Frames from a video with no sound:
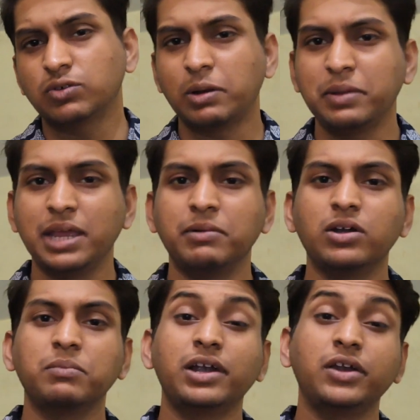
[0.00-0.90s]
you will be
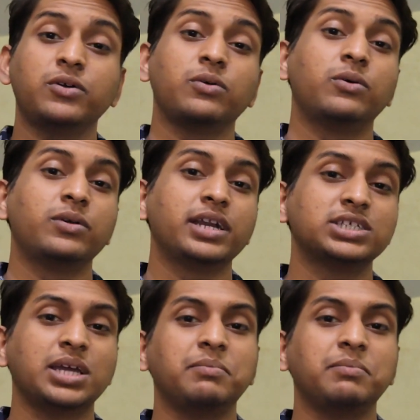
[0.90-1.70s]
able to build your own REST